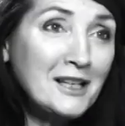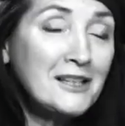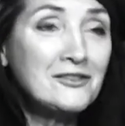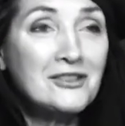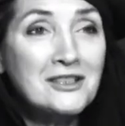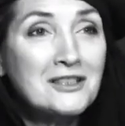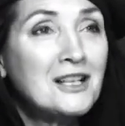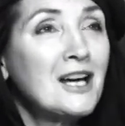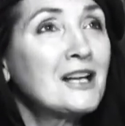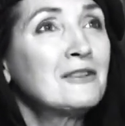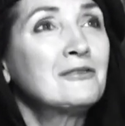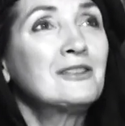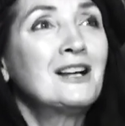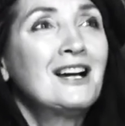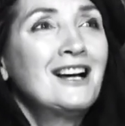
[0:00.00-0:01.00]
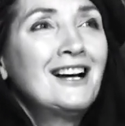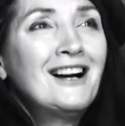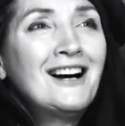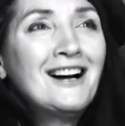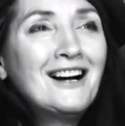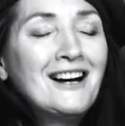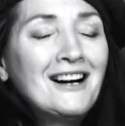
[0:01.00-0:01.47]
and it's just kind of,
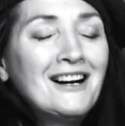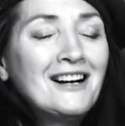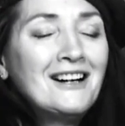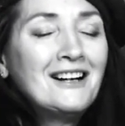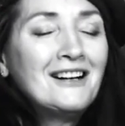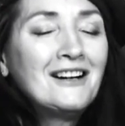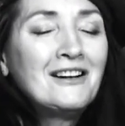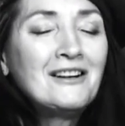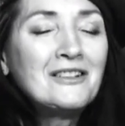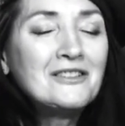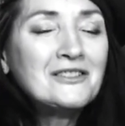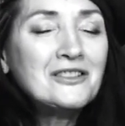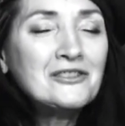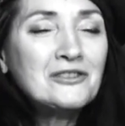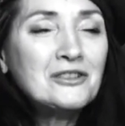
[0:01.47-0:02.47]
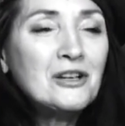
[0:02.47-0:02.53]
oh, it's such a